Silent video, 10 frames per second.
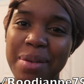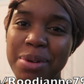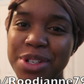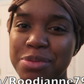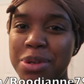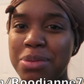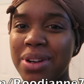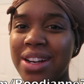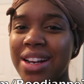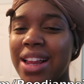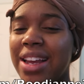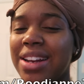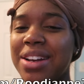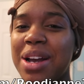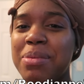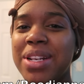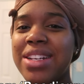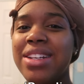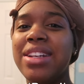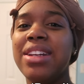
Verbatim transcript: a bunch of people are gonna like and comment.